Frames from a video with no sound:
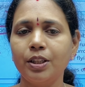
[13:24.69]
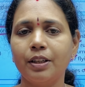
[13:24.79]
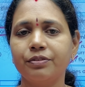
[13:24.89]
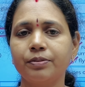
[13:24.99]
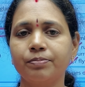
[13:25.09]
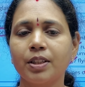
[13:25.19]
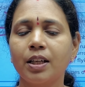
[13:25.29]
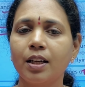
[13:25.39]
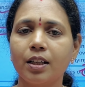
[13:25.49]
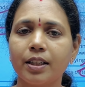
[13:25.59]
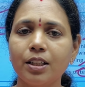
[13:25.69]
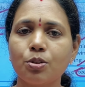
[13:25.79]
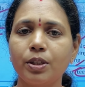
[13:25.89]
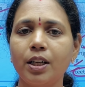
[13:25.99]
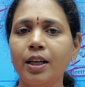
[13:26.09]
enough, okay,
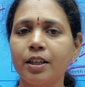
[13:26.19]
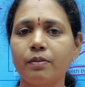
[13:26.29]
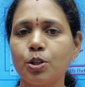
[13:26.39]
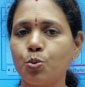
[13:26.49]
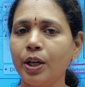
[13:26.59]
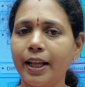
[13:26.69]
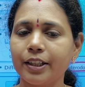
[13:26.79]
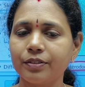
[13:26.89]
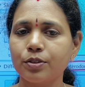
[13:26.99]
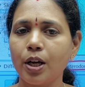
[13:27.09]
to lead an individual life.